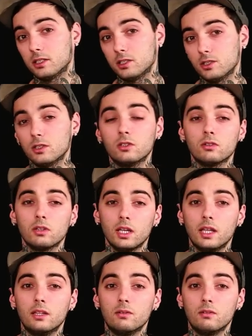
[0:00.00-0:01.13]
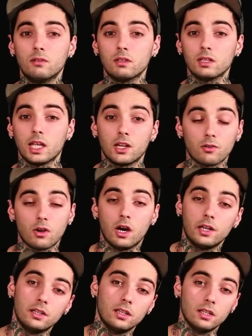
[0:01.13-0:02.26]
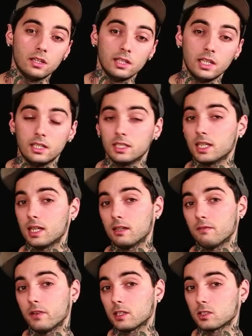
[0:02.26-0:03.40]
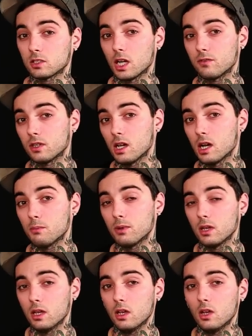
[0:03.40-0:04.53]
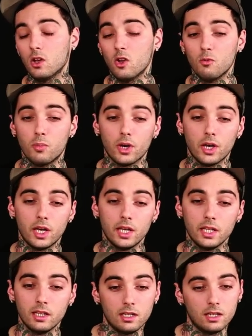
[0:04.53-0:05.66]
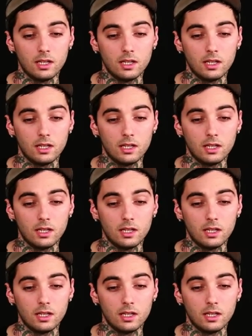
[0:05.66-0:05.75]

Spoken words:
tattoo and later on need to get it fixed or covered up, but